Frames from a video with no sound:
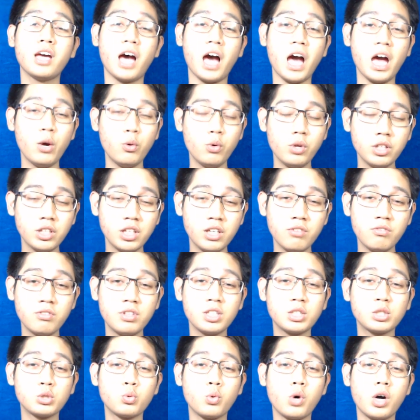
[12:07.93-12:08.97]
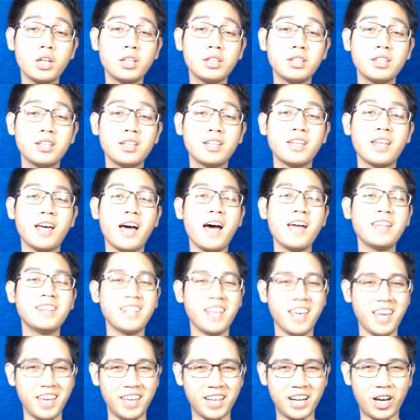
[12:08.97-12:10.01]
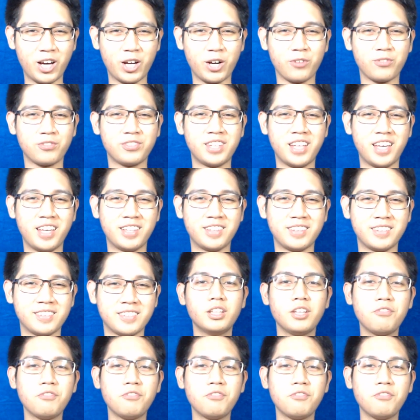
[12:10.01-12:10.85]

I will give this one an 8 out of 10.